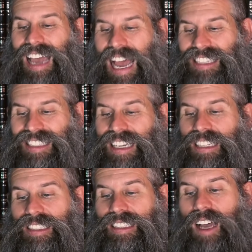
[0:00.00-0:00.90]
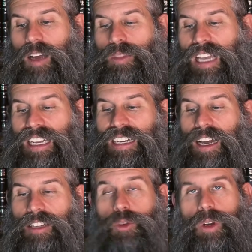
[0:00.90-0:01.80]
as said in Psalms
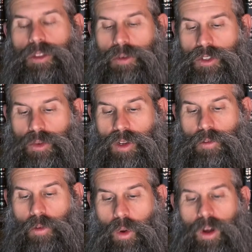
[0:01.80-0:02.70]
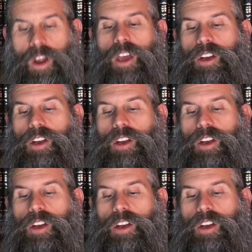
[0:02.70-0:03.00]
89:23-24.